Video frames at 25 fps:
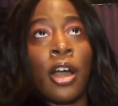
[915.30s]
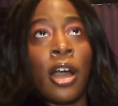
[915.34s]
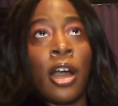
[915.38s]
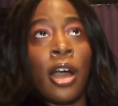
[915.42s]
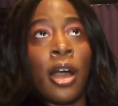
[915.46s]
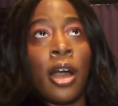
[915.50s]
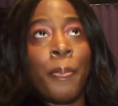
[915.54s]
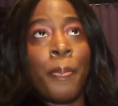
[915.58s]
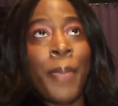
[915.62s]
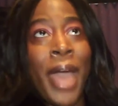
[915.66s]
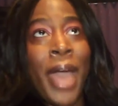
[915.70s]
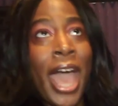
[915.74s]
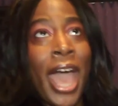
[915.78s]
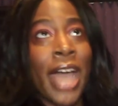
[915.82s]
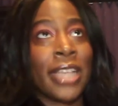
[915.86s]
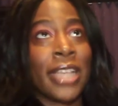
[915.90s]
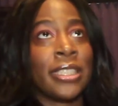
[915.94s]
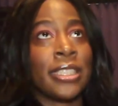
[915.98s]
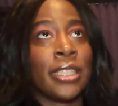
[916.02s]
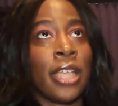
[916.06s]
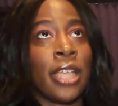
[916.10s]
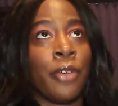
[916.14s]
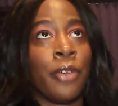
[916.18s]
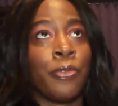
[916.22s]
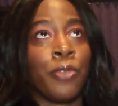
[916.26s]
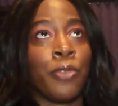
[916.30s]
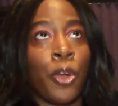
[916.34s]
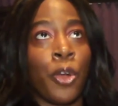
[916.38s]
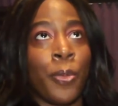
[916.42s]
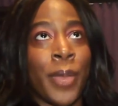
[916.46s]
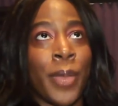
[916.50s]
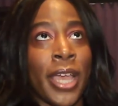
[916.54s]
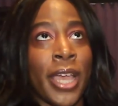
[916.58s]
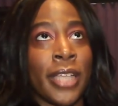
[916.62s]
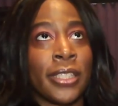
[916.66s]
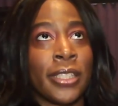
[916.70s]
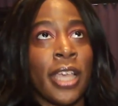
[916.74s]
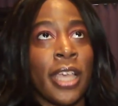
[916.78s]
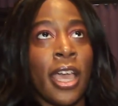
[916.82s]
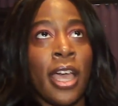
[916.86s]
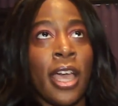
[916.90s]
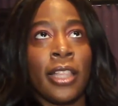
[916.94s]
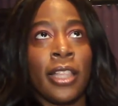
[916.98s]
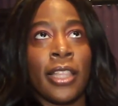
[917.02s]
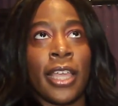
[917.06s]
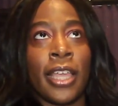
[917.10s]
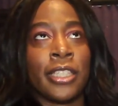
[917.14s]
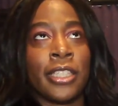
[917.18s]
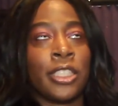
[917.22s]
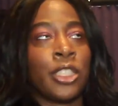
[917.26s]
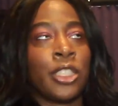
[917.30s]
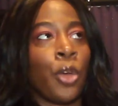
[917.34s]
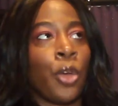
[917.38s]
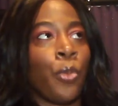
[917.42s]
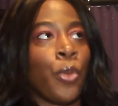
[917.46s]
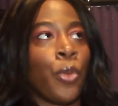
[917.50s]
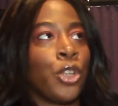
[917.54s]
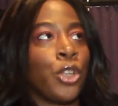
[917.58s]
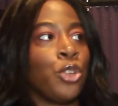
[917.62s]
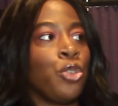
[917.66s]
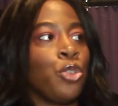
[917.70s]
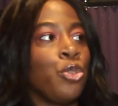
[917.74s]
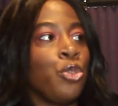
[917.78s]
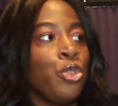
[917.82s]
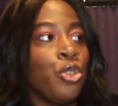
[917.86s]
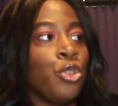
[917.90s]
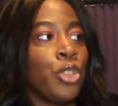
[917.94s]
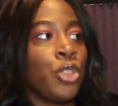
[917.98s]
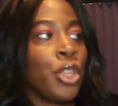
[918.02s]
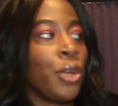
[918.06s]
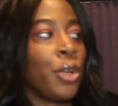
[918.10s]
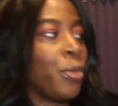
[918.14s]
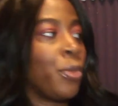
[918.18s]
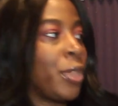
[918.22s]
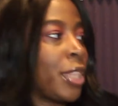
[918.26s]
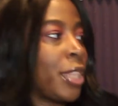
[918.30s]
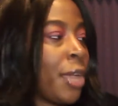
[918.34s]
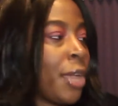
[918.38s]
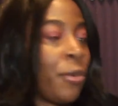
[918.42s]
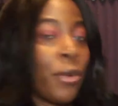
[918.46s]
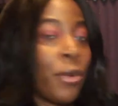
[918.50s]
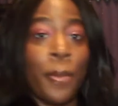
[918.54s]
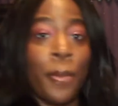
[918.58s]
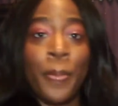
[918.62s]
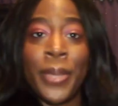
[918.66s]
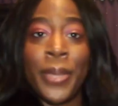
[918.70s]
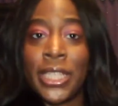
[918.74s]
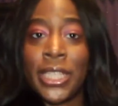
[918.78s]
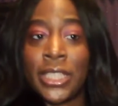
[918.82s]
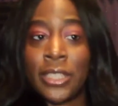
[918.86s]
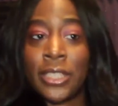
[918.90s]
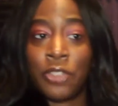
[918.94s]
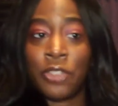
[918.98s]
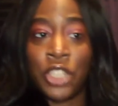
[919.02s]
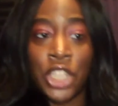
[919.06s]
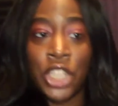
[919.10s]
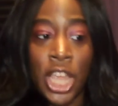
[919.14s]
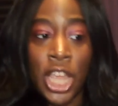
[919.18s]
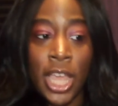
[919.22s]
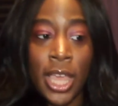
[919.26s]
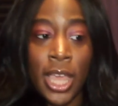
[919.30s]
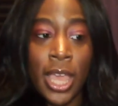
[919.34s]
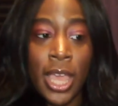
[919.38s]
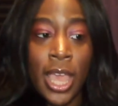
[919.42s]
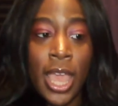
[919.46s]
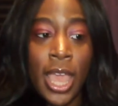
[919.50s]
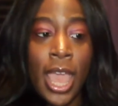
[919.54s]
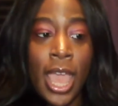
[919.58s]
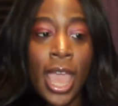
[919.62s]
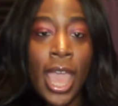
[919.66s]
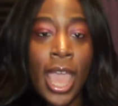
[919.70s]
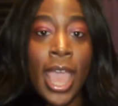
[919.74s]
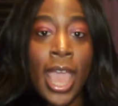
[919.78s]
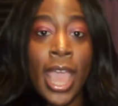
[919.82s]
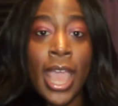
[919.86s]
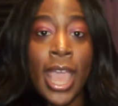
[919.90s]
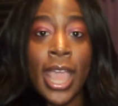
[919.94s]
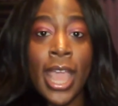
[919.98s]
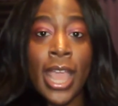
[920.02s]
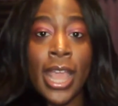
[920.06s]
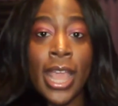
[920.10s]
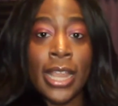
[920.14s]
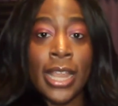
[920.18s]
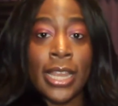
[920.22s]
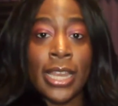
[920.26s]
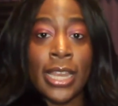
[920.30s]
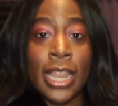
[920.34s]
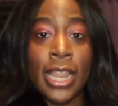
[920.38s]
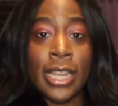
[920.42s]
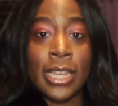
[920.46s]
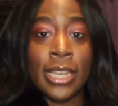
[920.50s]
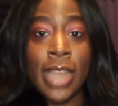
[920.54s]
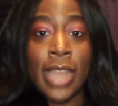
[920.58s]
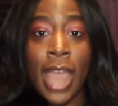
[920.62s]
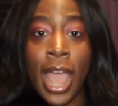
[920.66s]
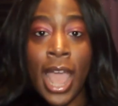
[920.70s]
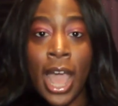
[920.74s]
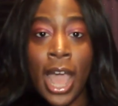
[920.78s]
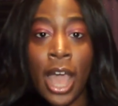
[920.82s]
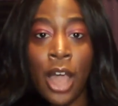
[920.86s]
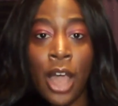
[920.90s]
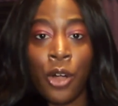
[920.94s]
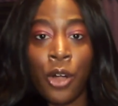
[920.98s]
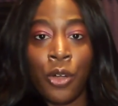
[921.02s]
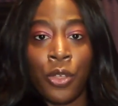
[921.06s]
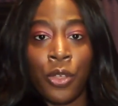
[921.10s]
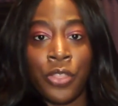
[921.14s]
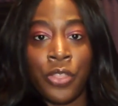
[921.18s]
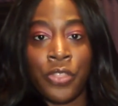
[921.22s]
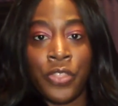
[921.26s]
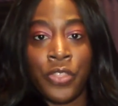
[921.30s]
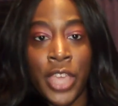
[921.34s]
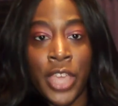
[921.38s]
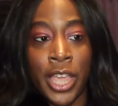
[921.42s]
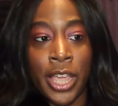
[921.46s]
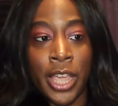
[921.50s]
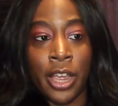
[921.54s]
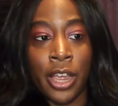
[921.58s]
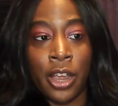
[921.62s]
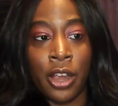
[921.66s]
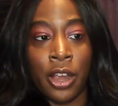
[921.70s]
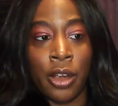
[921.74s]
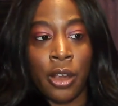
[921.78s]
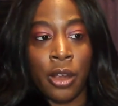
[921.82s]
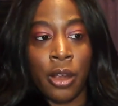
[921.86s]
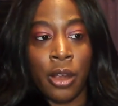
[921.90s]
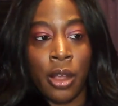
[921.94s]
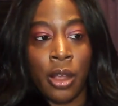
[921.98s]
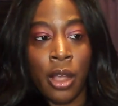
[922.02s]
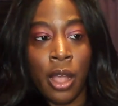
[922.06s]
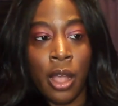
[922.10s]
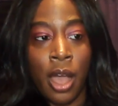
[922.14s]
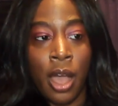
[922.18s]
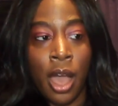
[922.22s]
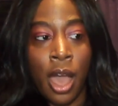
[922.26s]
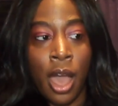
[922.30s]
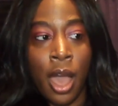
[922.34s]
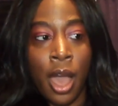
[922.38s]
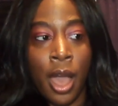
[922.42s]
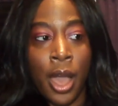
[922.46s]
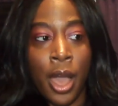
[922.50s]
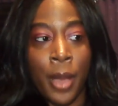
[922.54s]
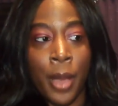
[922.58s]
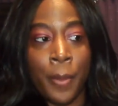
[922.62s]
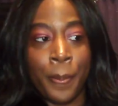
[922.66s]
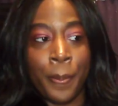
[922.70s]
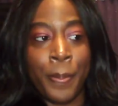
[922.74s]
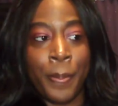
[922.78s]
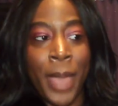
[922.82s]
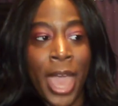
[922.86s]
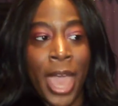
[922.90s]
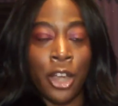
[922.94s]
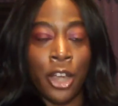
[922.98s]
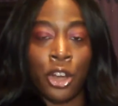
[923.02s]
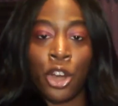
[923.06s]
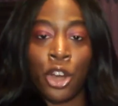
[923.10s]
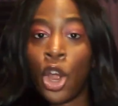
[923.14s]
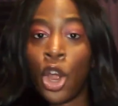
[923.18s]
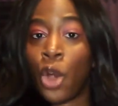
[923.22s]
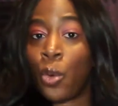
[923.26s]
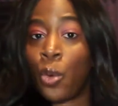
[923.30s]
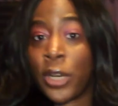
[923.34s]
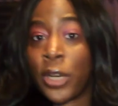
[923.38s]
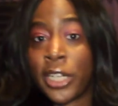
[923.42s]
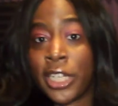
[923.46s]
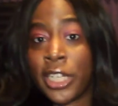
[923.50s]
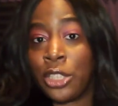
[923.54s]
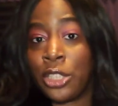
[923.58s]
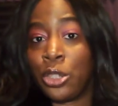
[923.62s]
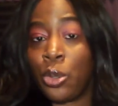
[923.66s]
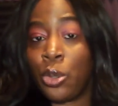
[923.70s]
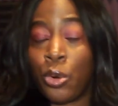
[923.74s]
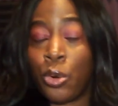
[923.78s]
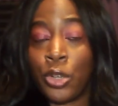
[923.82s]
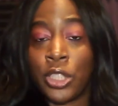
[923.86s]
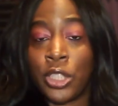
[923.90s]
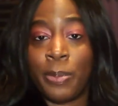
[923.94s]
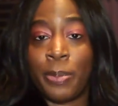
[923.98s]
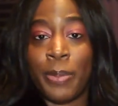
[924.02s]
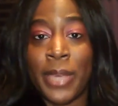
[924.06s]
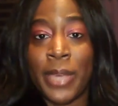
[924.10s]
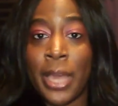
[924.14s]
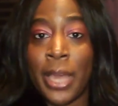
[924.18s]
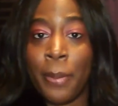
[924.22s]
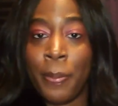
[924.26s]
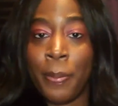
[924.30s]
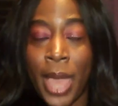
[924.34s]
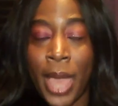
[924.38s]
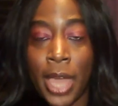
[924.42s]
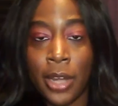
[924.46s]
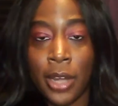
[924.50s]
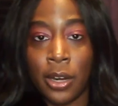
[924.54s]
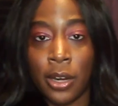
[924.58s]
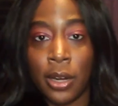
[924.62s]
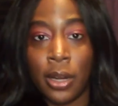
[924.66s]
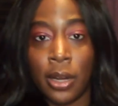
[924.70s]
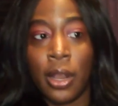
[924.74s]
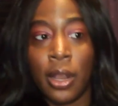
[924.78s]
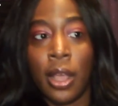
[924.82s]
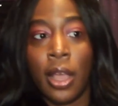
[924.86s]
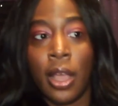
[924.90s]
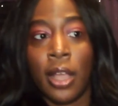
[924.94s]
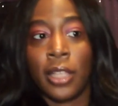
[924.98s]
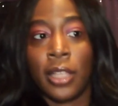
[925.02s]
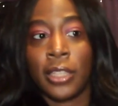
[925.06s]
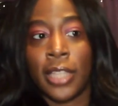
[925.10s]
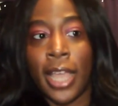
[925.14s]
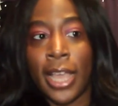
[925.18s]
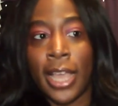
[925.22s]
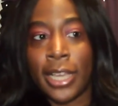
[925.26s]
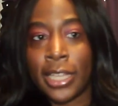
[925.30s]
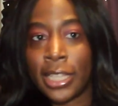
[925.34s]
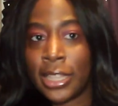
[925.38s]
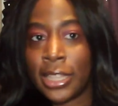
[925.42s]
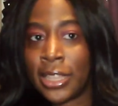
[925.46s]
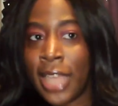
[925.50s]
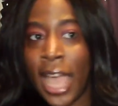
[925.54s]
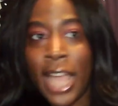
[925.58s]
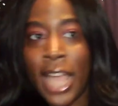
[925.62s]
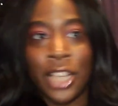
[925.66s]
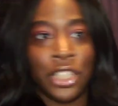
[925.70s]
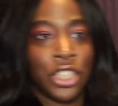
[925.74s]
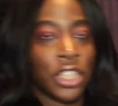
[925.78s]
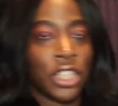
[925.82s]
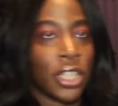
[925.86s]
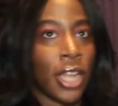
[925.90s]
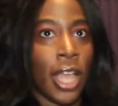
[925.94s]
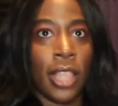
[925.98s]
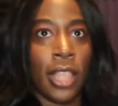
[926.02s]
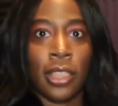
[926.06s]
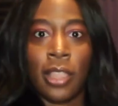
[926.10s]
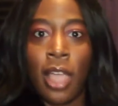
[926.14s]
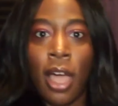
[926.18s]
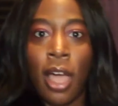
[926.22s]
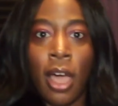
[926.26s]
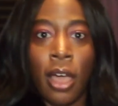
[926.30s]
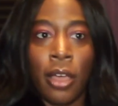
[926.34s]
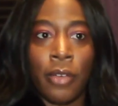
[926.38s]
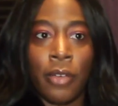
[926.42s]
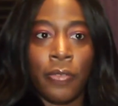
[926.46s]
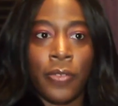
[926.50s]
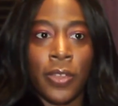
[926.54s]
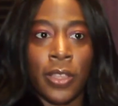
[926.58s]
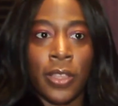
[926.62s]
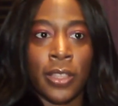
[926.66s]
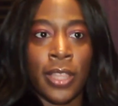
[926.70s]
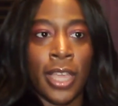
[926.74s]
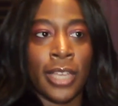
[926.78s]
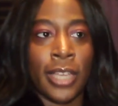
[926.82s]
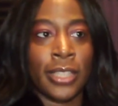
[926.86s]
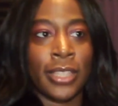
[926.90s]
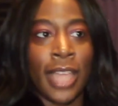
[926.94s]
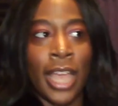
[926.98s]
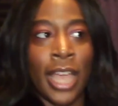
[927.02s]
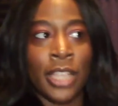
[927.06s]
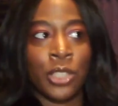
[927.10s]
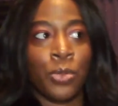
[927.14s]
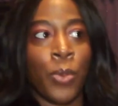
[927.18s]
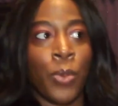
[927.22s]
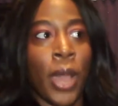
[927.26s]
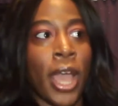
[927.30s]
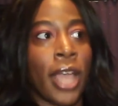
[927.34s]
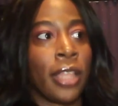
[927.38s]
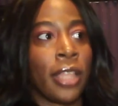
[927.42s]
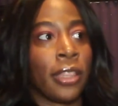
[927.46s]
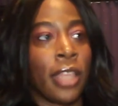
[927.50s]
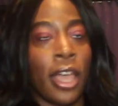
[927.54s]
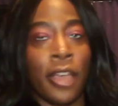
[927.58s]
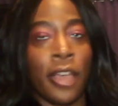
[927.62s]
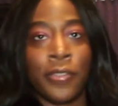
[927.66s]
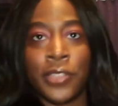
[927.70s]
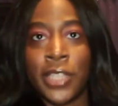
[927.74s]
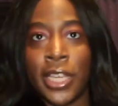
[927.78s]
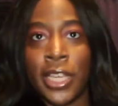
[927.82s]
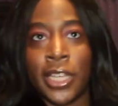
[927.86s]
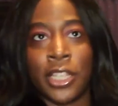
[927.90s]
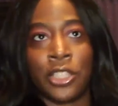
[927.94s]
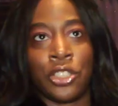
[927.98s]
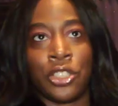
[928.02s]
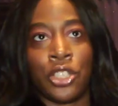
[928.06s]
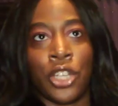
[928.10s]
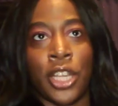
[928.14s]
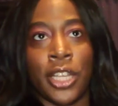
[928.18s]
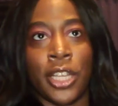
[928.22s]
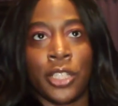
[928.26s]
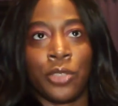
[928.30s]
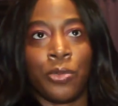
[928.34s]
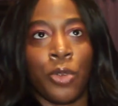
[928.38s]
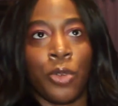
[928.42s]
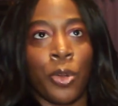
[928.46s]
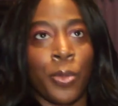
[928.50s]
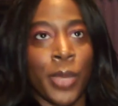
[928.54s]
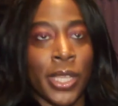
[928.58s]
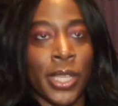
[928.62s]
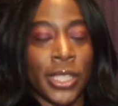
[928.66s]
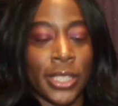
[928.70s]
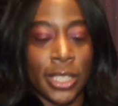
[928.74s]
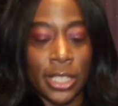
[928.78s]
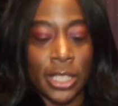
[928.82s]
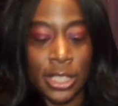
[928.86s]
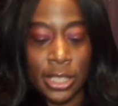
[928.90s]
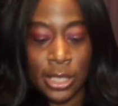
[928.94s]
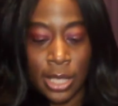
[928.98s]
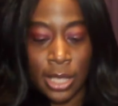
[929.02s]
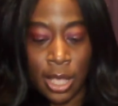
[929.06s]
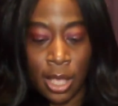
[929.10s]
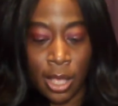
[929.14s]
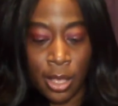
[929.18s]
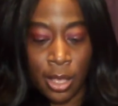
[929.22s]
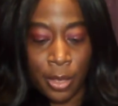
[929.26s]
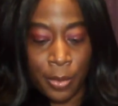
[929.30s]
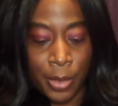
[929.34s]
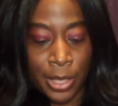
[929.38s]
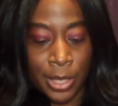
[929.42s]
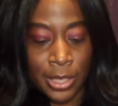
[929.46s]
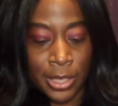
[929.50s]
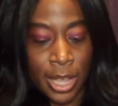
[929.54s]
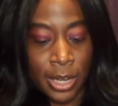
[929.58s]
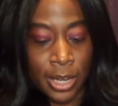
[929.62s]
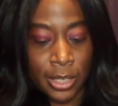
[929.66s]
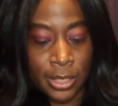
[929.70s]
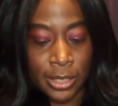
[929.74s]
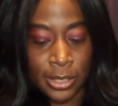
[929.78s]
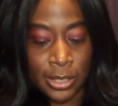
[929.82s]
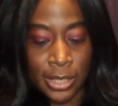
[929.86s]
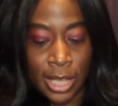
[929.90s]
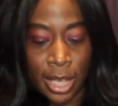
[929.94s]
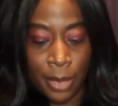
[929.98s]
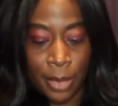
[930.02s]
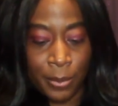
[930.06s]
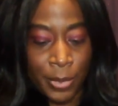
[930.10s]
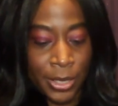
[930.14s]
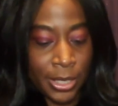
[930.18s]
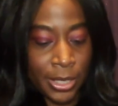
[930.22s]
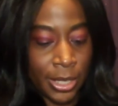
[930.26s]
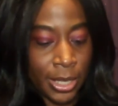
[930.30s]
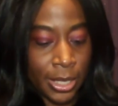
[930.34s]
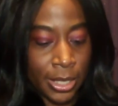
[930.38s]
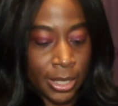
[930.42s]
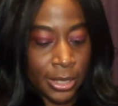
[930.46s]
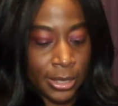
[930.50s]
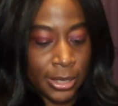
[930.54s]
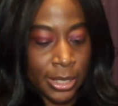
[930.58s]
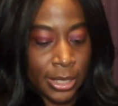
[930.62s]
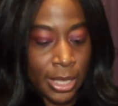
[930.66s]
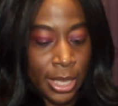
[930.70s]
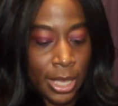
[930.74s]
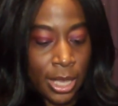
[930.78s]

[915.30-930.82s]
a past love romance, like someone who knew them when they were a piece of shit and now they're better or working towards being better. Like, that shit I love. Like, that's why I love second chance romances a lot of the time, because